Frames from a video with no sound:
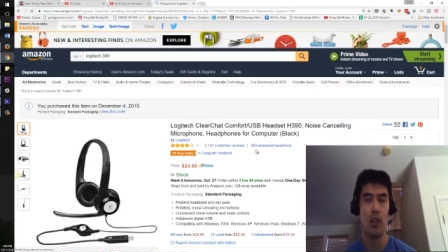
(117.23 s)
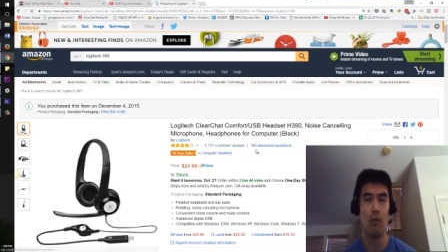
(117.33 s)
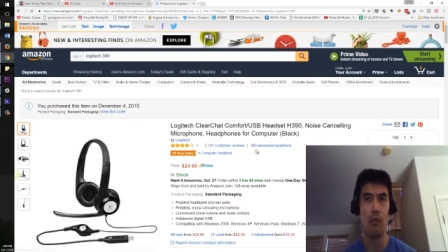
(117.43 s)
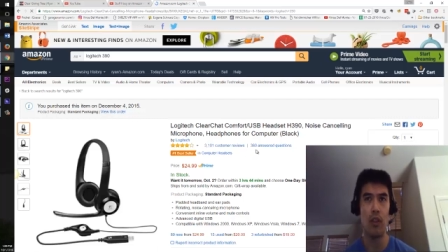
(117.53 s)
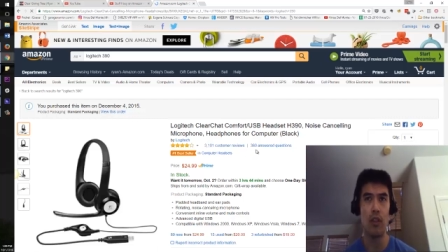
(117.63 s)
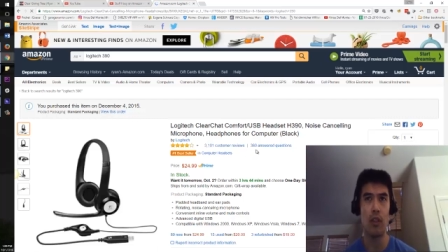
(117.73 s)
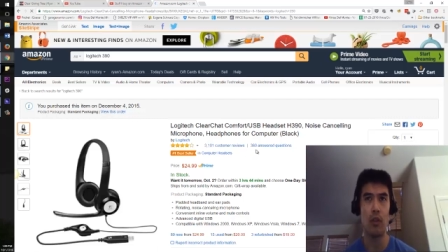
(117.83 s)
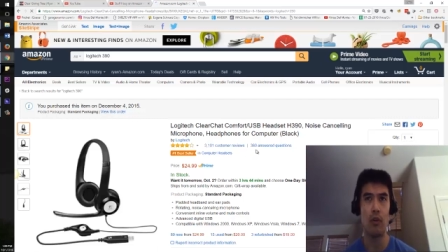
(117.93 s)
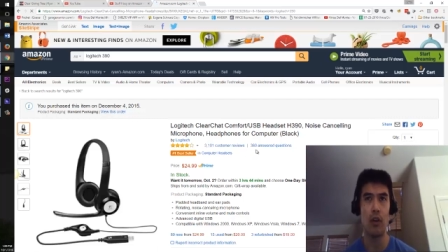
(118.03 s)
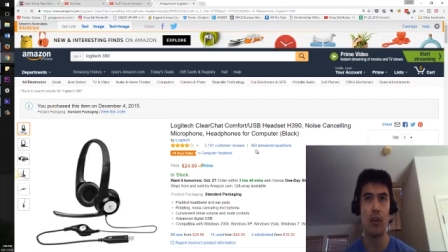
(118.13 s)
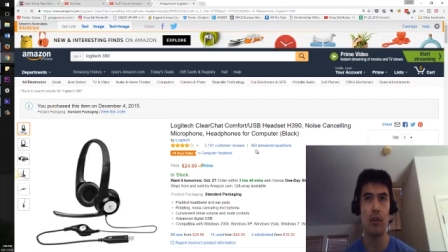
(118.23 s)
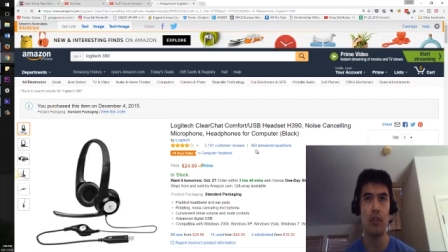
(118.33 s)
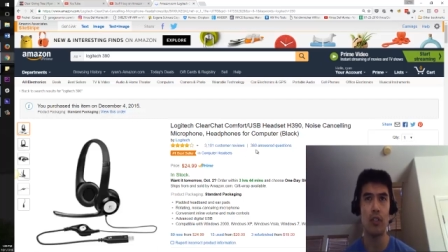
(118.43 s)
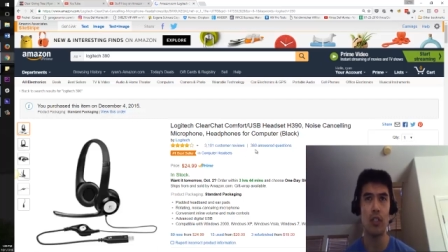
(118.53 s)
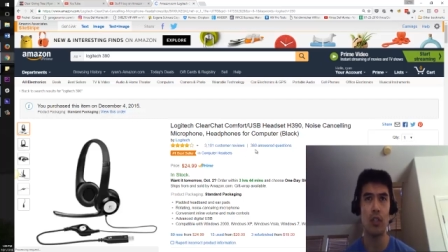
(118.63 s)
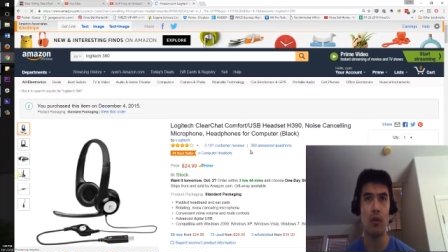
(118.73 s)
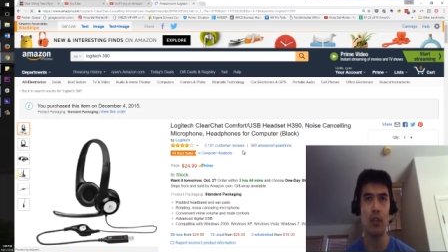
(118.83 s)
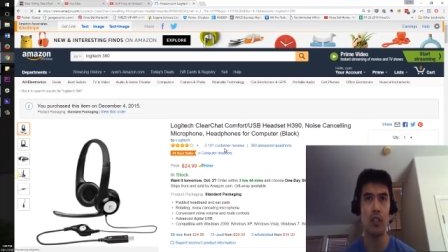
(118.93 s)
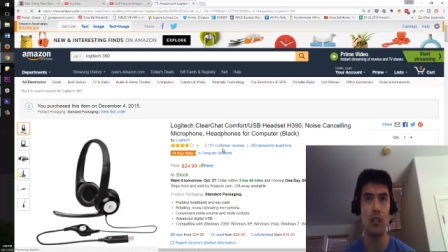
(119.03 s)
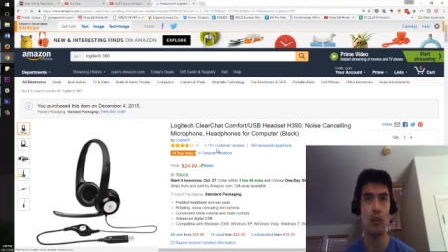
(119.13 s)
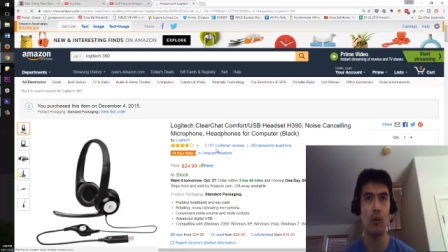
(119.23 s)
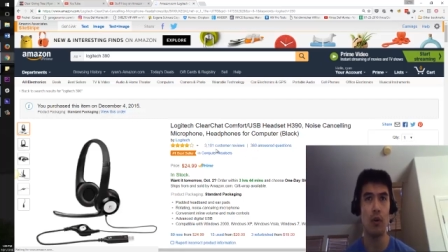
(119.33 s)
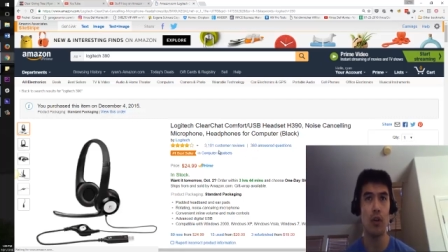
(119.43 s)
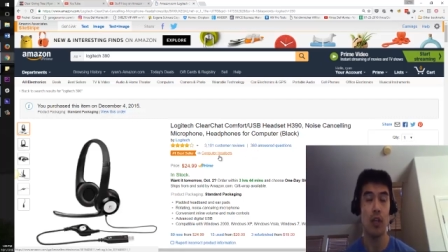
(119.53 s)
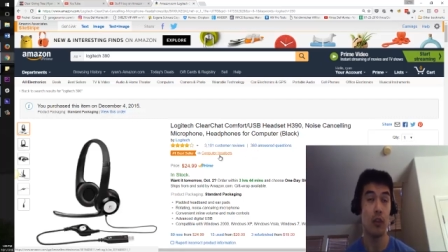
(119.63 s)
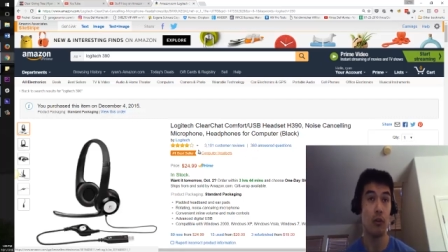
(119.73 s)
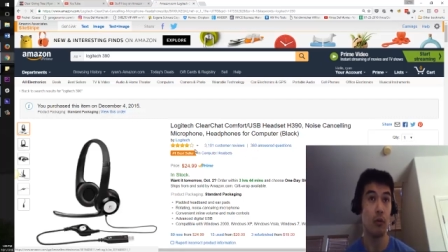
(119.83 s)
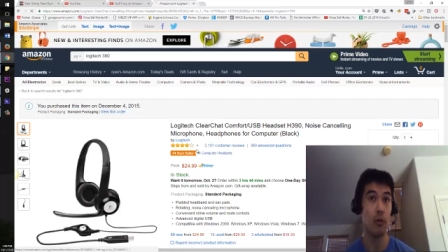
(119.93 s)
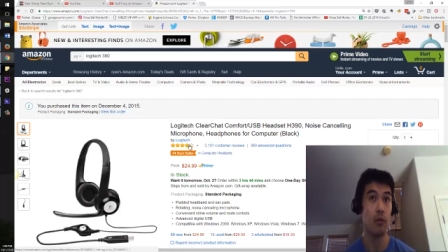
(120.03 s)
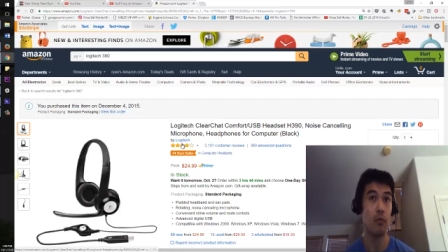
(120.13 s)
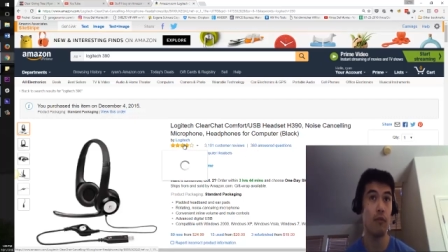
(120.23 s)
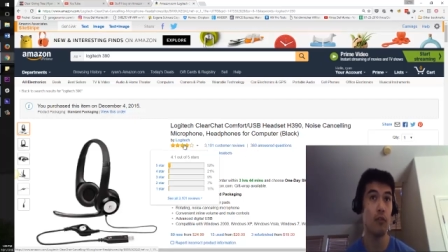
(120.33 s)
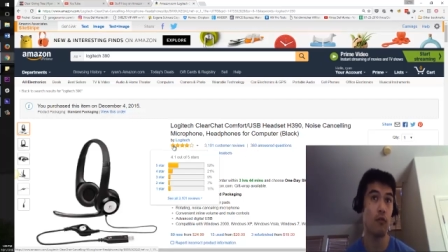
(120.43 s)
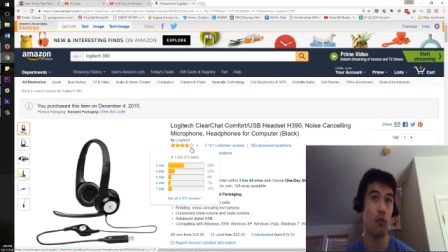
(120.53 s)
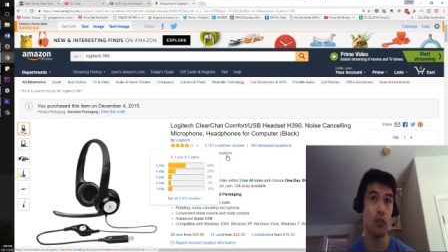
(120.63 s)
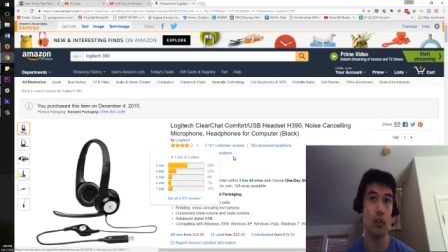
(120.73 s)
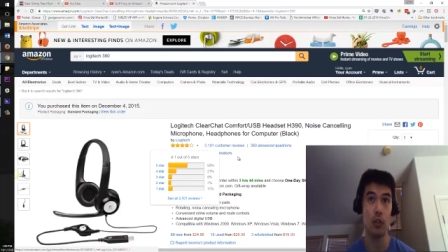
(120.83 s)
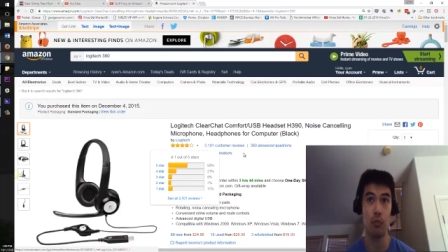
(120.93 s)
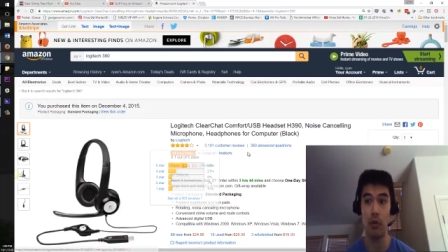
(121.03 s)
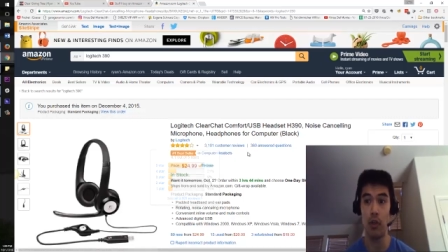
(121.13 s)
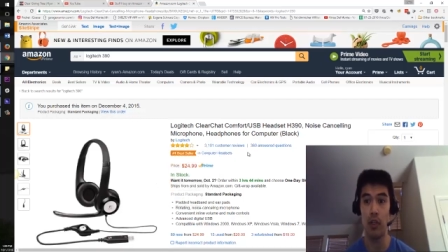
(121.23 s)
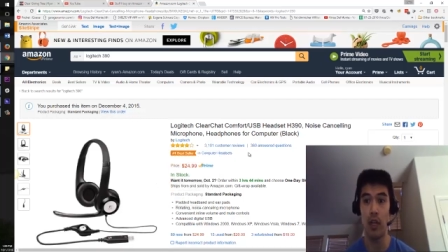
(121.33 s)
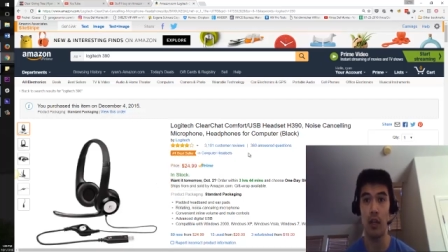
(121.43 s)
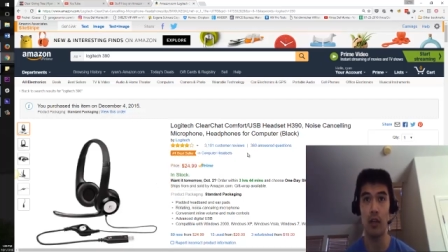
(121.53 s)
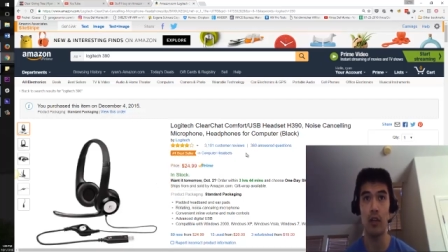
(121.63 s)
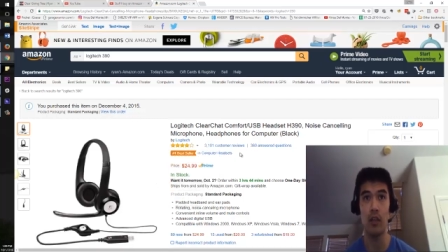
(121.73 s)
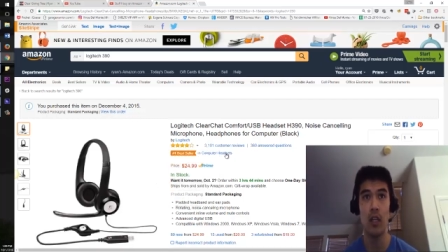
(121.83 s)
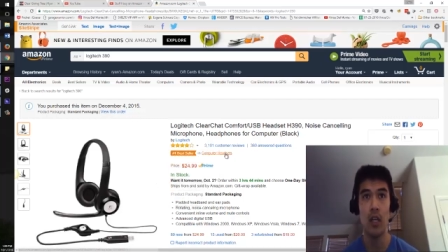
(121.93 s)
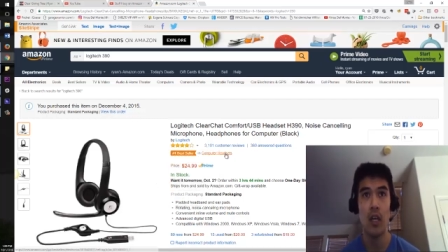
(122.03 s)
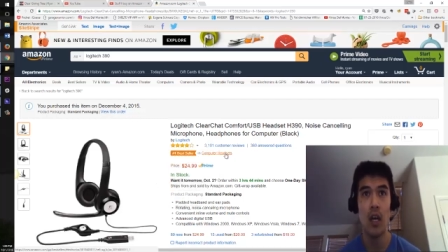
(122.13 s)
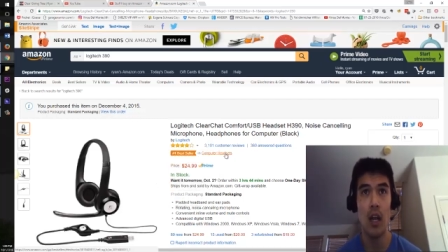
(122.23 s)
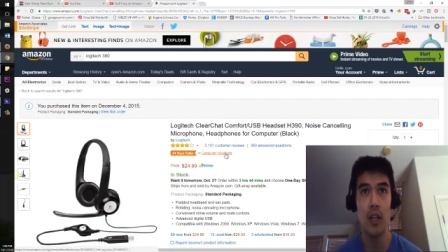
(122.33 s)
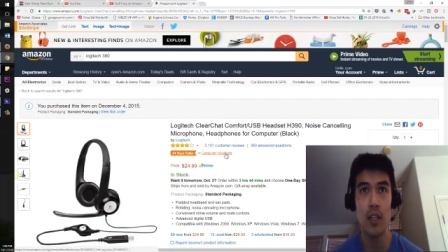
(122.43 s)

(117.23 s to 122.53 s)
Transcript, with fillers: 3,360 360 questions, 31, yeah, 3,100 reviews, four stars, pretty dang good. Uh, let's